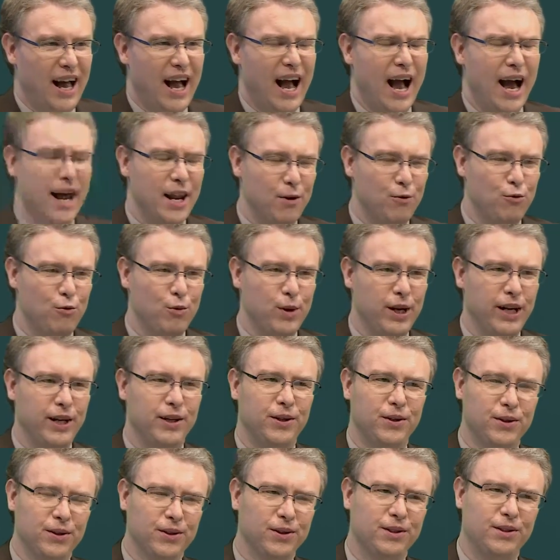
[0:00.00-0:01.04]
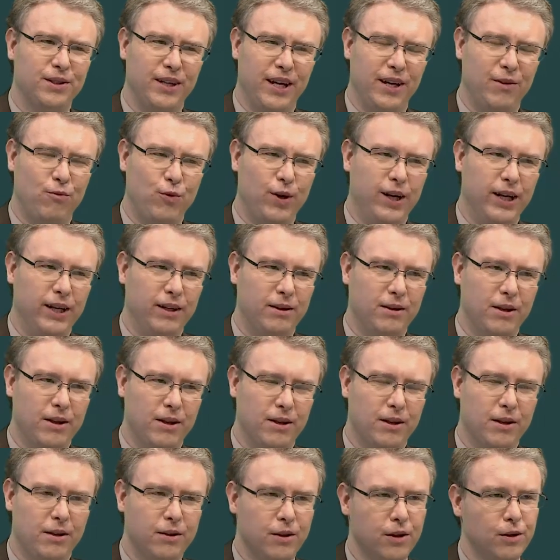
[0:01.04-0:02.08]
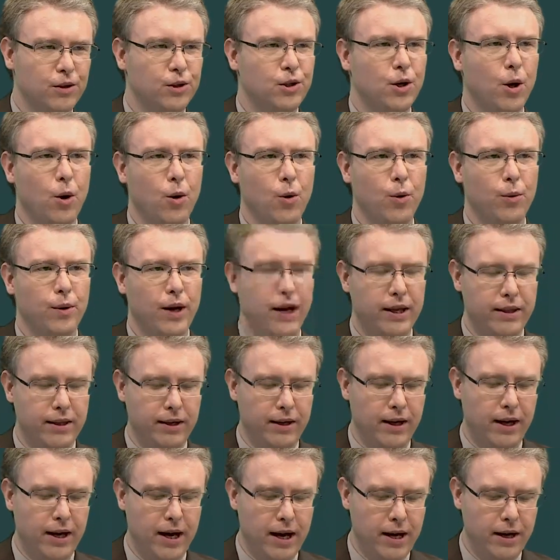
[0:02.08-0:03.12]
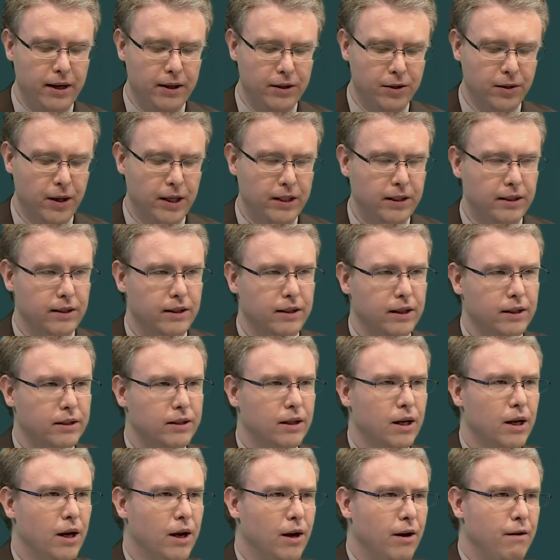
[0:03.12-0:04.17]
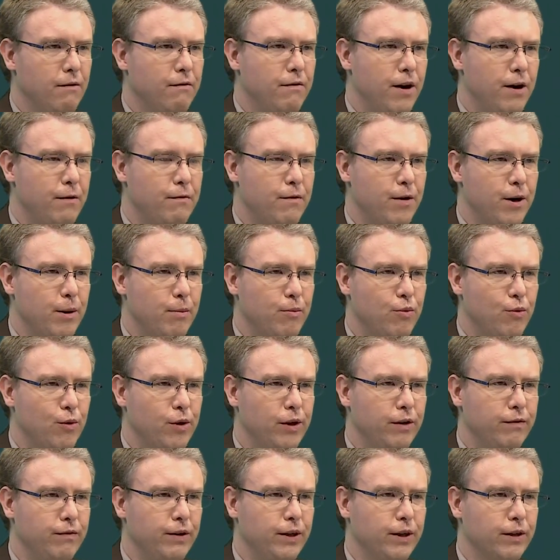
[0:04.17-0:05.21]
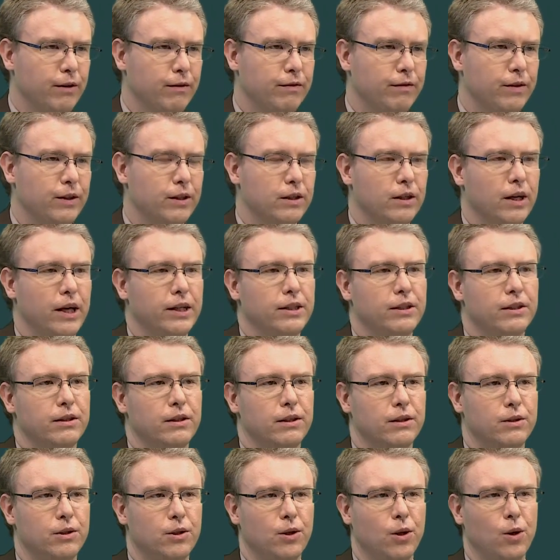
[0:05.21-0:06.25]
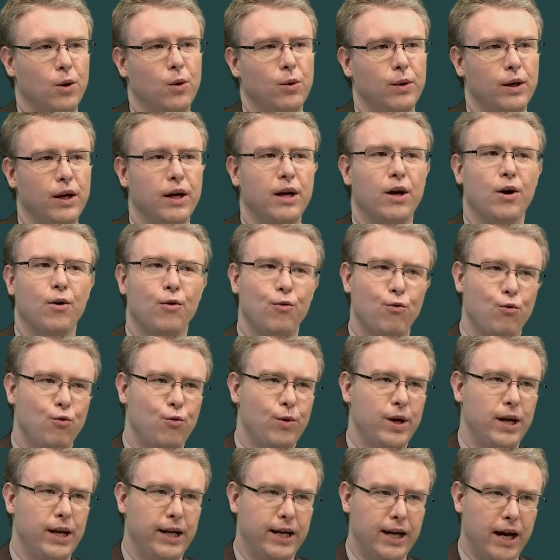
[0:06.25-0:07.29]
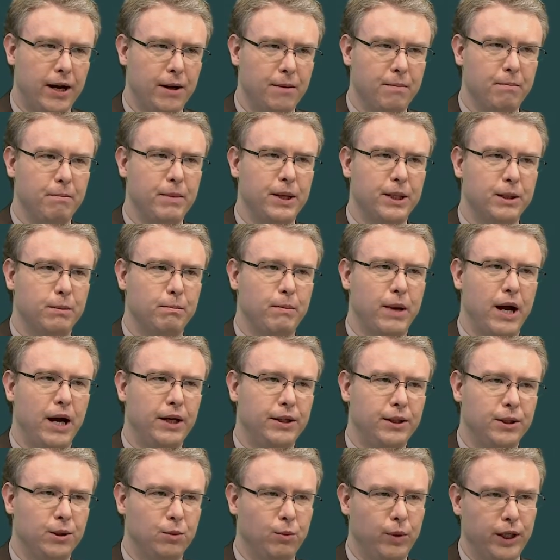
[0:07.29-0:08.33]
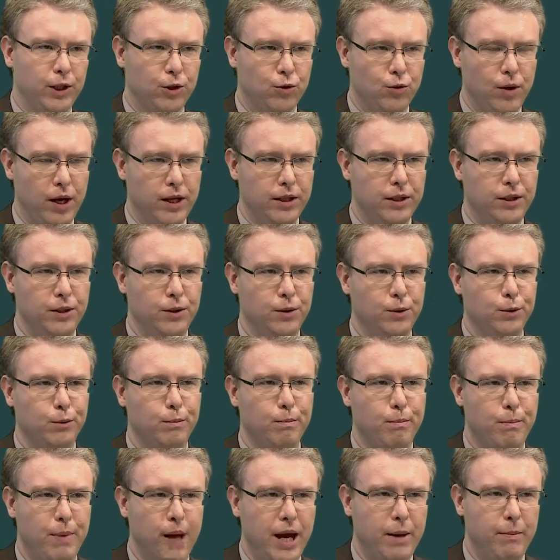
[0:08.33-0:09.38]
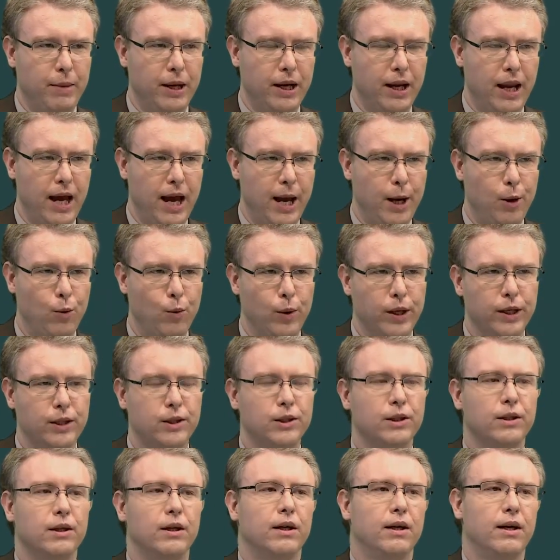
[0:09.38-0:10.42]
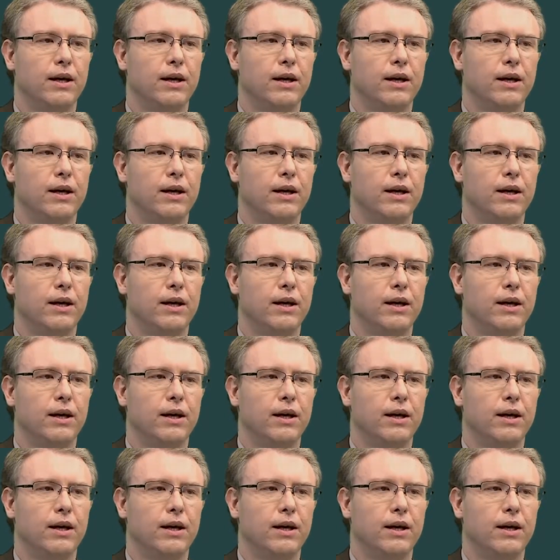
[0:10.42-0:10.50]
And it really does, it really, the, the tone, I think I illustrated this very, very briefly in the first lecture, the tone really kind of mismatches when you try to use baby language